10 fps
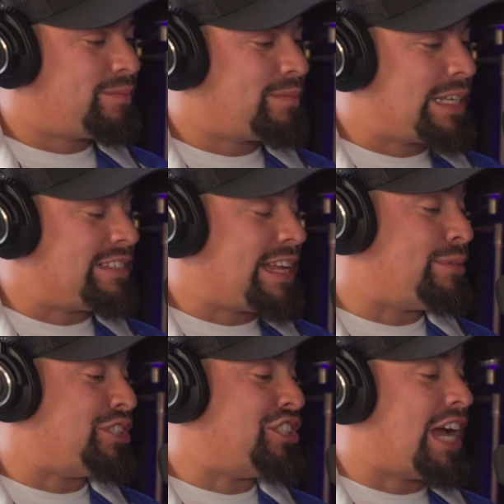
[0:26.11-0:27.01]
His name
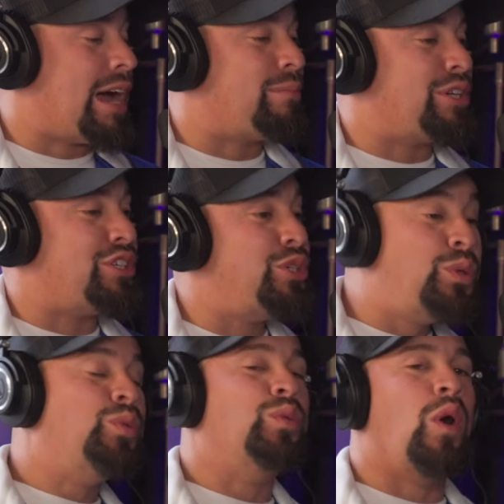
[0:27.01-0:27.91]
is John, but
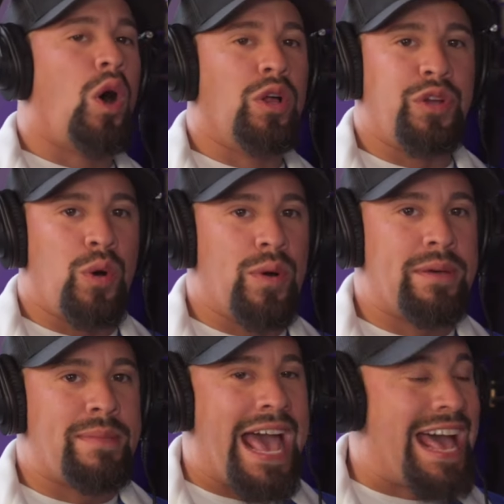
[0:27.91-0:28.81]
you all know
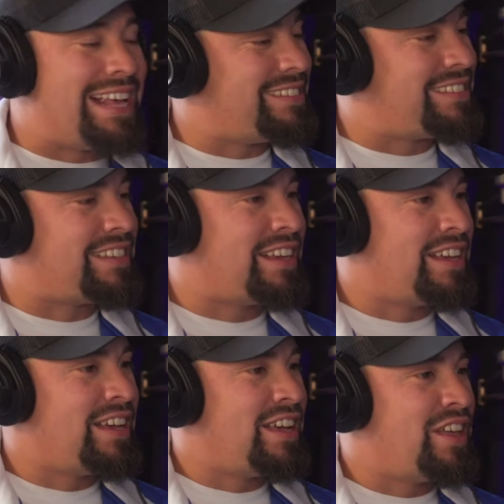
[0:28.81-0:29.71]
him as
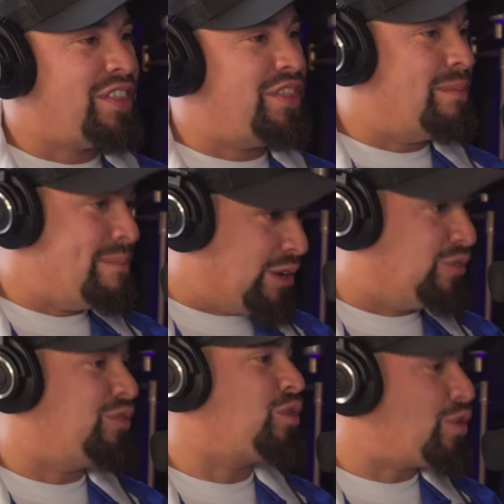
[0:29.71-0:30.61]
the
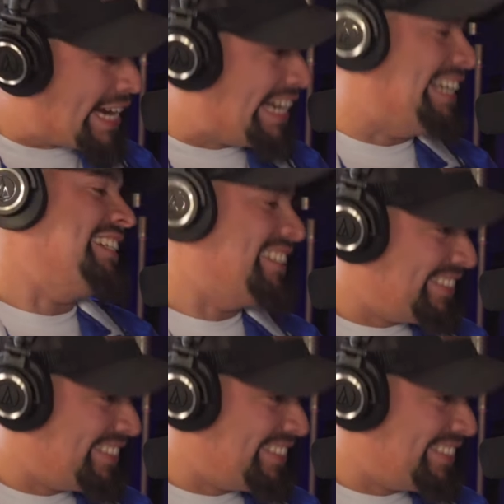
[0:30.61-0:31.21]
Milverine.